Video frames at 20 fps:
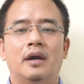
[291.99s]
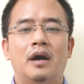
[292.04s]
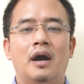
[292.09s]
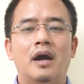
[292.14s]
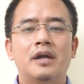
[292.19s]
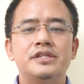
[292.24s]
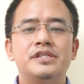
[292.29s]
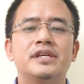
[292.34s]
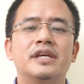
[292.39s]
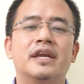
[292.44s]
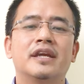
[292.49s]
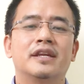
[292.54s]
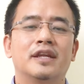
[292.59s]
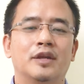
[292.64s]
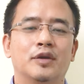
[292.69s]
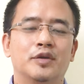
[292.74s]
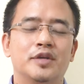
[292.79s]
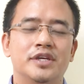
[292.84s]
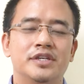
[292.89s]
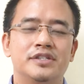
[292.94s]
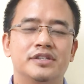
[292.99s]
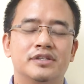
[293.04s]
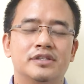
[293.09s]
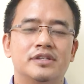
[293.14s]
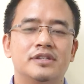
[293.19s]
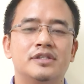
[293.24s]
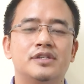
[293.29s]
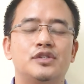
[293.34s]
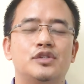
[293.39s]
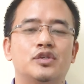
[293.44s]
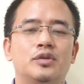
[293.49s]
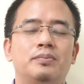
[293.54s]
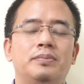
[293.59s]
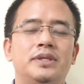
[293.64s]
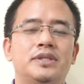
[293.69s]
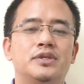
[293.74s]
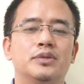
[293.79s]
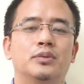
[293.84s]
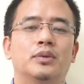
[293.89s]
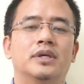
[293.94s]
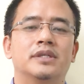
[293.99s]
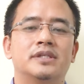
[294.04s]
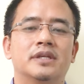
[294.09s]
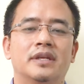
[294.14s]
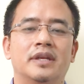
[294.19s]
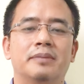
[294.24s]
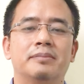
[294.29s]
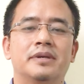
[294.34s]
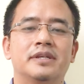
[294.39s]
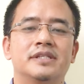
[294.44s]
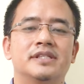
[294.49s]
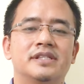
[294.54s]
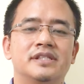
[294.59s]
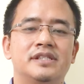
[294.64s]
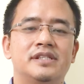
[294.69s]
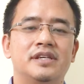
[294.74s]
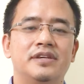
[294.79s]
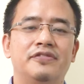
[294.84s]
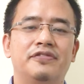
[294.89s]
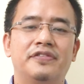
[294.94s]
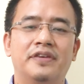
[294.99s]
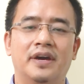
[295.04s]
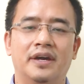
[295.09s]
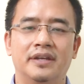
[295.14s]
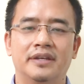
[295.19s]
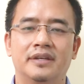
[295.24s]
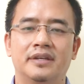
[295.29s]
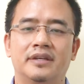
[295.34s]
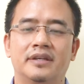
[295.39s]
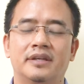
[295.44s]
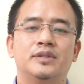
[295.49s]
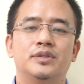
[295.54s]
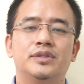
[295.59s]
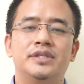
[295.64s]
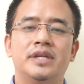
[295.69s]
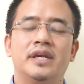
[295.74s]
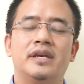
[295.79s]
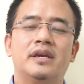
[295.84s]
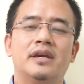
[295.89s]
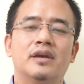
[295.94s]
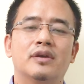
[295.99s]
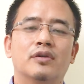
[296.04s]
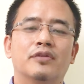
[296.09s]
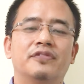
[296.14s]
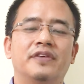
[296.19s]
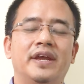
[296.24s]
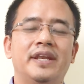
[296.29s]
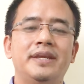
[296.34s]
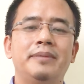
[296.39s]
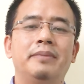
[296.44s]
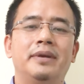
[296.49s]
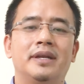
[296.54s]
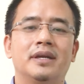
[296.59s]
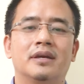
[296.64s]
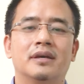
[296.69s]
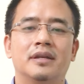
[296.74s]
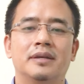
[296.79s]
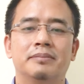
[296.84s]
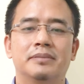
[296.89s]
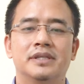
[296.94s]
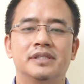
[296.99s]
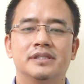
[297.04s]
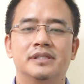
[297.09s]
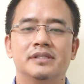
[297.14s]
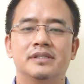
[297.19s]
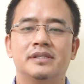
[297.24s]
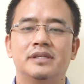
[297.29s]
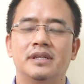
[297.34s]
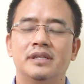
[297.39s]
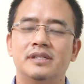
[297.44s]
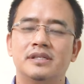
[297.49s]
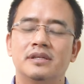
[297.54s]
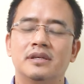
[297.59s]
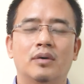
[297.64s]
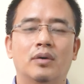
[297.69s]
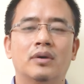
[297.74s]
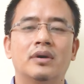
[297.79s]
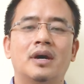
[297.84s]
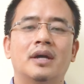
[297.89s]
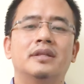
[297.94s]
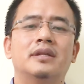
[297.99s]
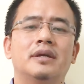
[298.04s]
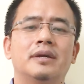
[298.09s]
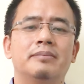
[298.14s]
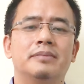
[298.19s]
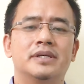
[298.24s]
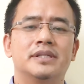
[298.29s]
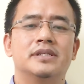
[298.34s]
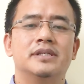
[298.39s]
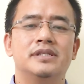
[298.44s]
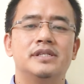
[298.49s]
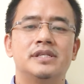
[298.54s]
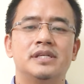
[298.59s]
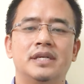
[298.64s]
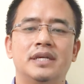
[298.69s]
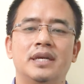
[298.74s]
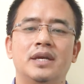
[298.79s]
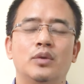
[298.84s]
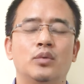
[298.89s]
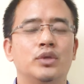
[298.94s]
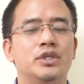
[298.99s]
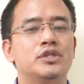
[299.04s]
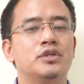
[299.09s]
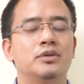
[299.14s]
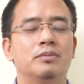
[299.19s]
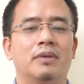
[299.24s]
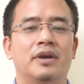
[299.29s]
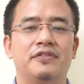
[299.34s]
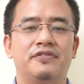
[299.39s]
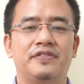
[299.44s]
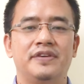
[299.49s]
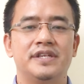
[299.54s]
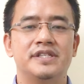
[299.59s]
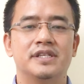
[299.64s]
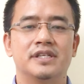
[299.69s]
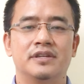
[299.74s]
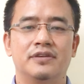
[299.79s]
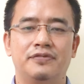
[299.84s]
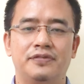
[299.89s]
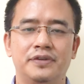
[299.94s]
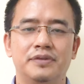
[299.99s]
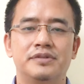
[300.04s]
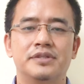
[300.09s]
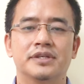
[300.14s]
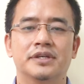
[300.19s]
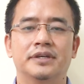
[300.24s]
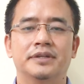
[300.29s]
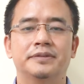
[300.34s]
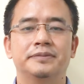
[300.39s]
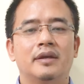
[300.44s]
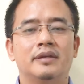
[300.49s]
Our second allocation should be towards an emergency fund to take care of any medical emergencies or other emergency which you might face in the future.